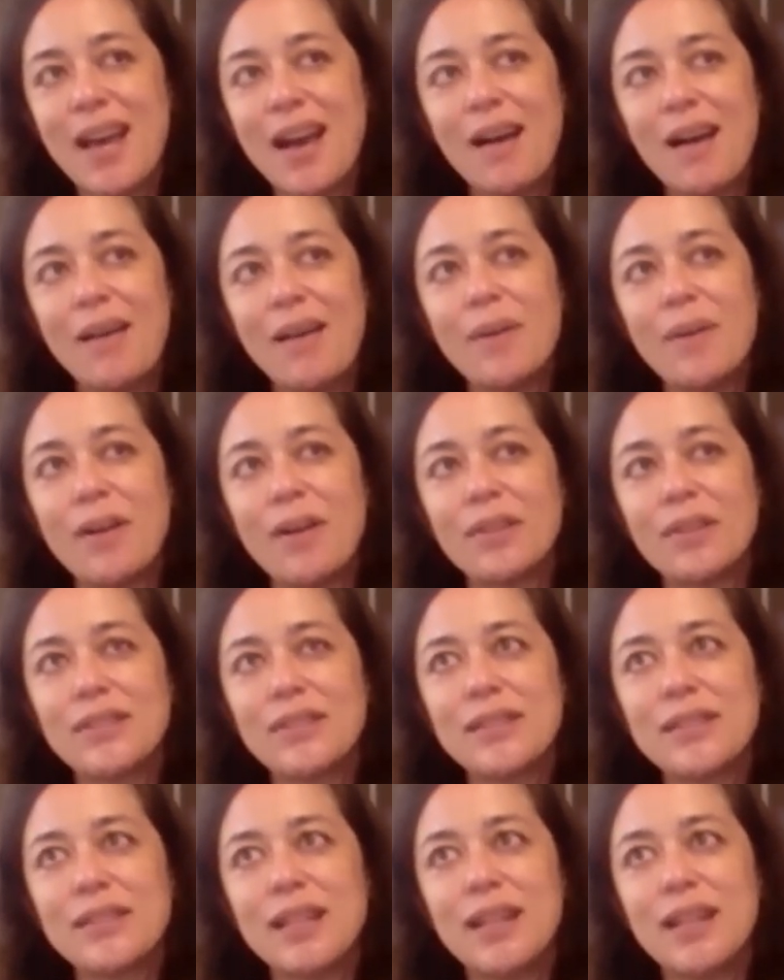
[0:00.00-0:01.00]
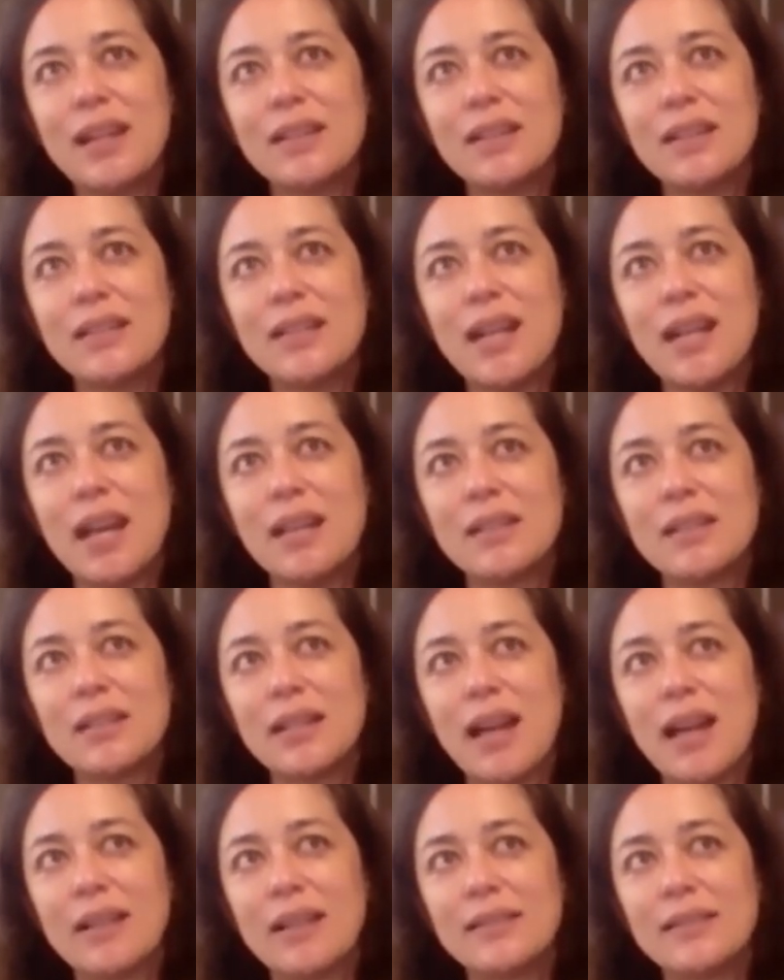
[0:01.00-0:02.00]
I'll also say that today is the
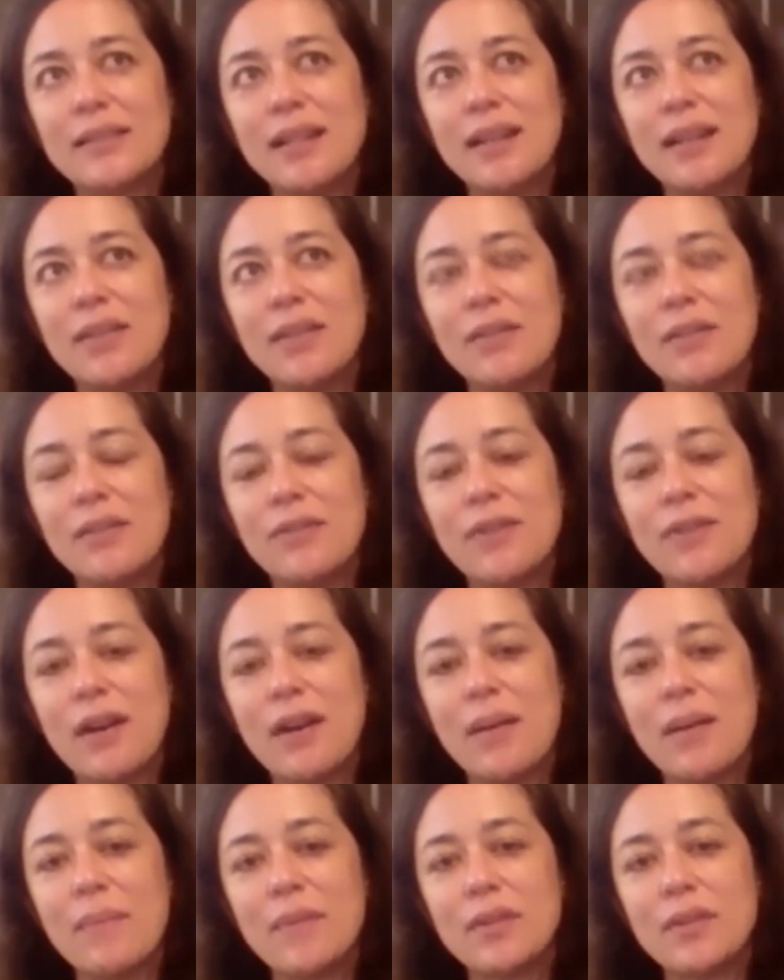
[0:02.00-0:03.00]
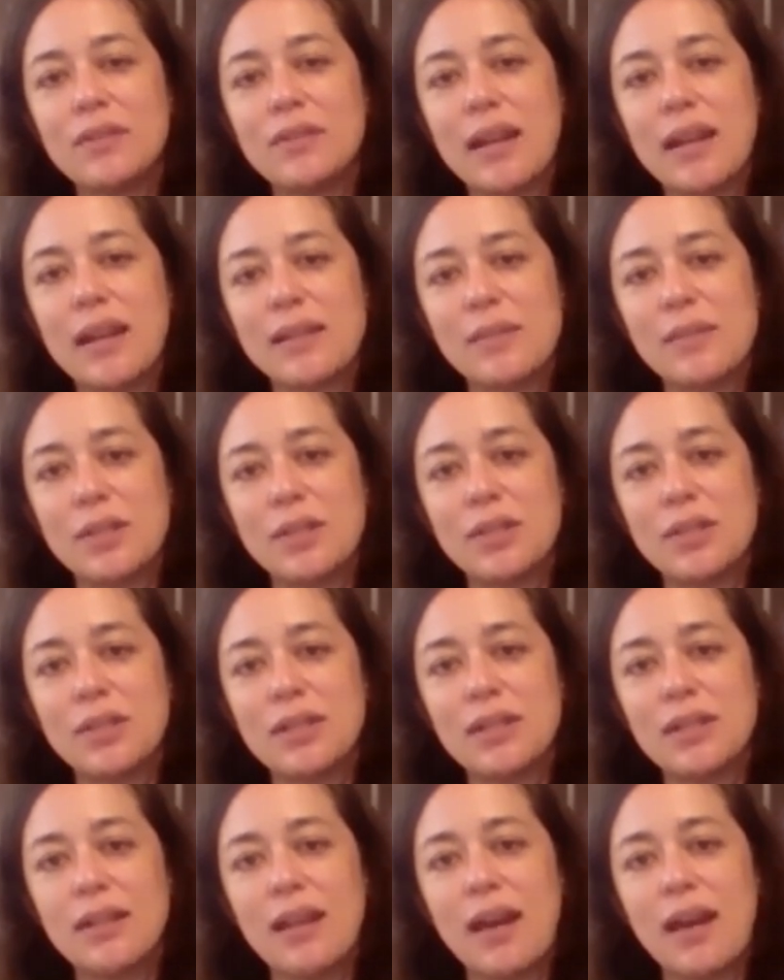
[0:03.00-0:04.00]
last day of the
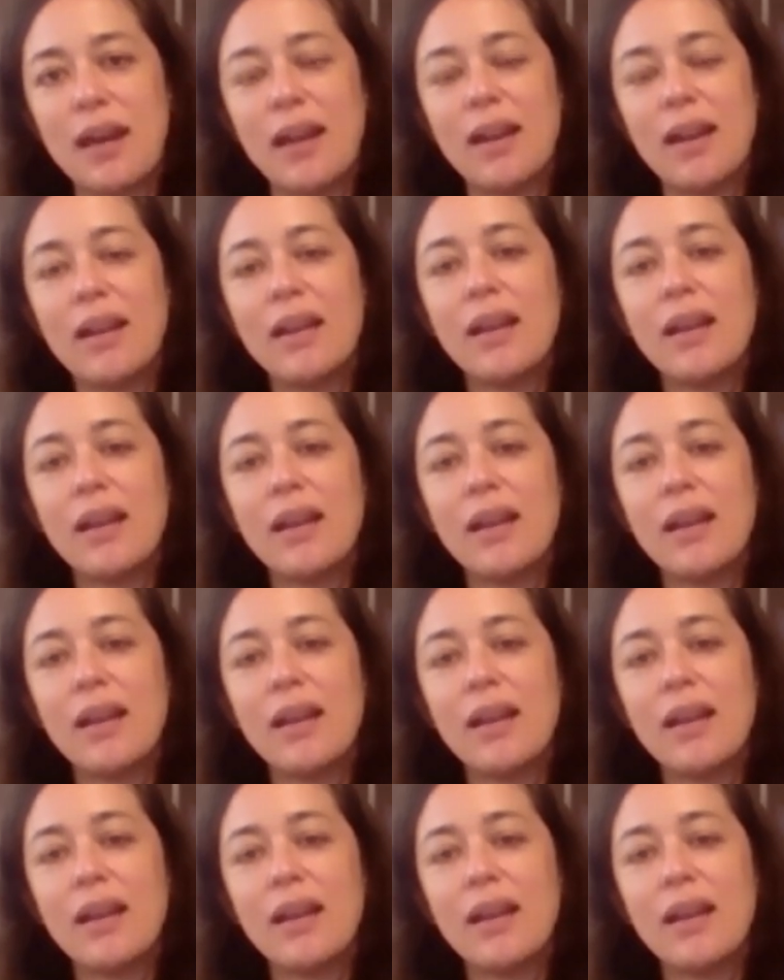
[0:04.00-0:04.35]
exhibition that